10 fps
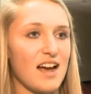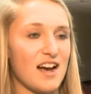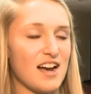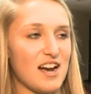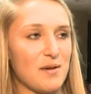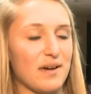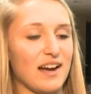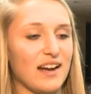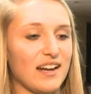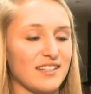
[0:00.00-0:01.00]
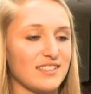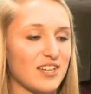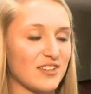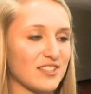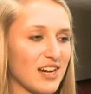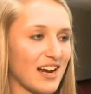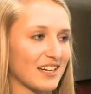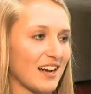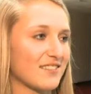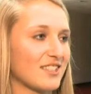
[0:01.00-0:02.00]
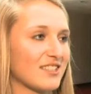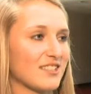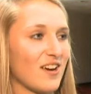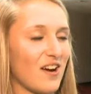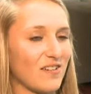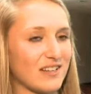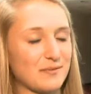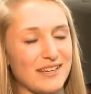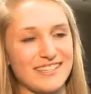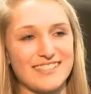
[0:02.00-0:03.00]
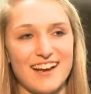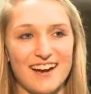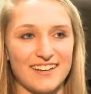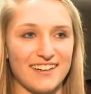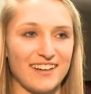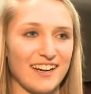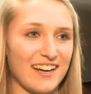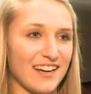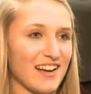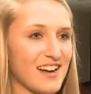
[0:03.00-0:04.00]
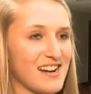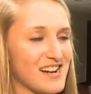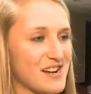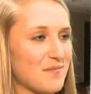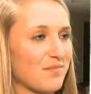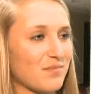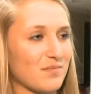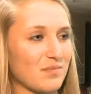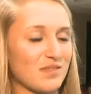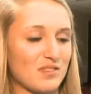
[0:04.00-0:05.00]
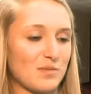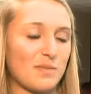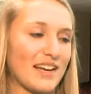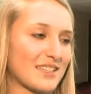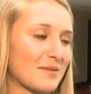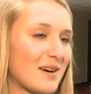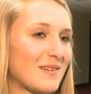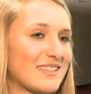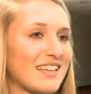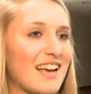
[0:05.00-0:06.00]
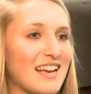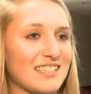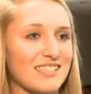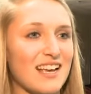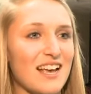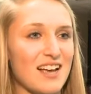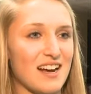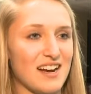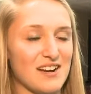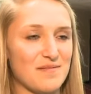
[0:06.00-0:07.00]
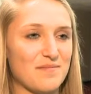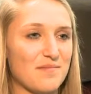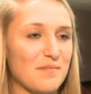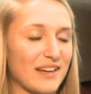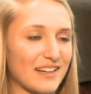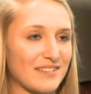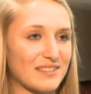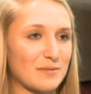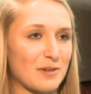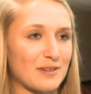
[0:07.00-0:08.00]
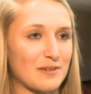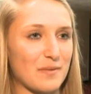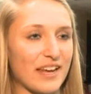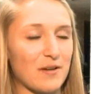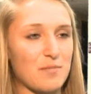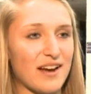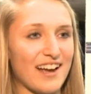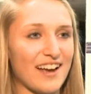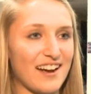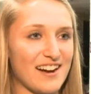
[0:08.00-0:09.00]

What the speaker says: I chose track. I've just always played soccer, and basketball wasn't as big of a sport for me, but